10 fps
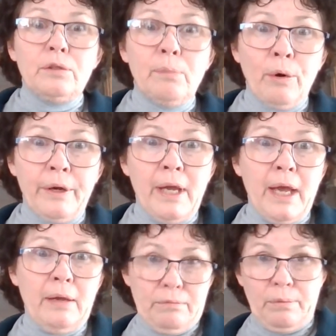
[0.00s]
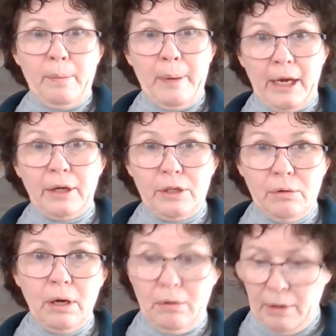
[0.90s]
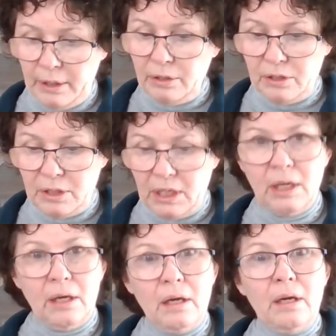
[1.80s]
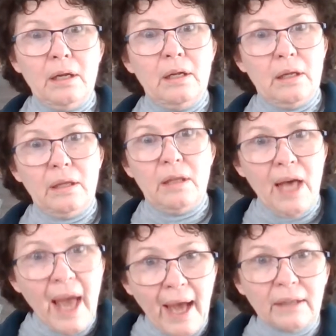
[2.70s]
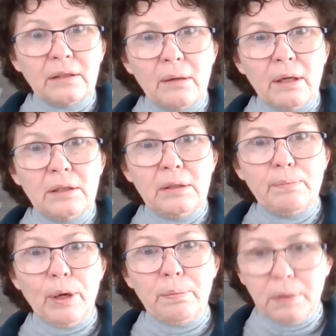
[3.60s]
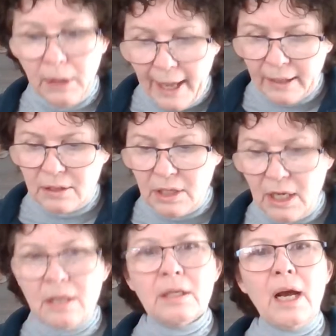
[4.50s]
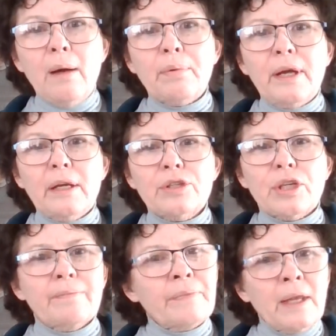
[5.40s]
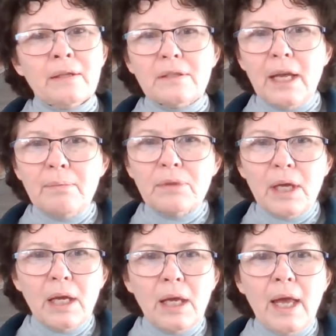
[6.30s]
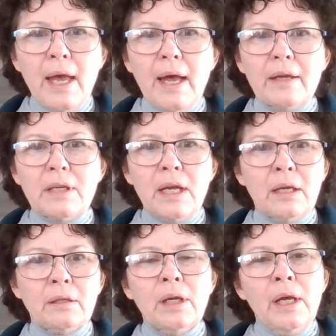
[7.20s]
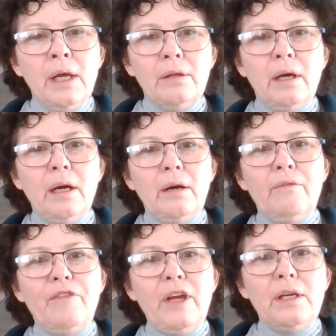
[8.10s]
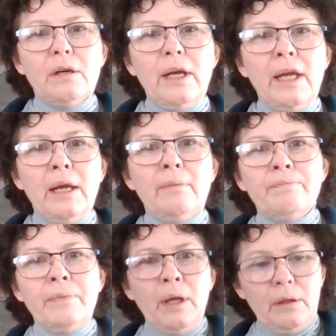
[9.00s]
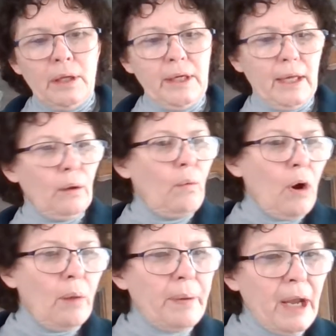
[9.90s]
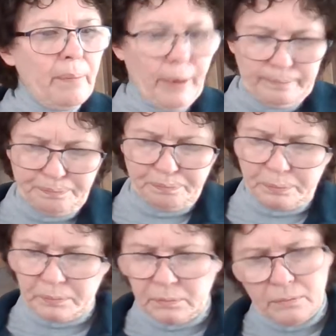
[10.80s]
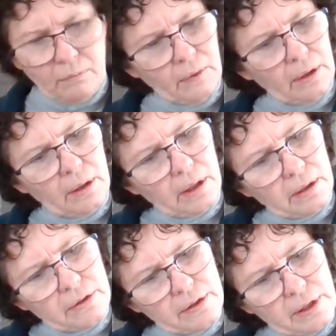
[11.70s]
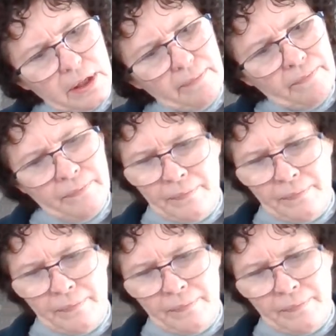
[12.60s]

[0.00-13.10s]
Du Maurier, Rebecca, you are going to see that perplexed incomprehension. Same thing as in the figure in the yellow wallpaper. Let's see.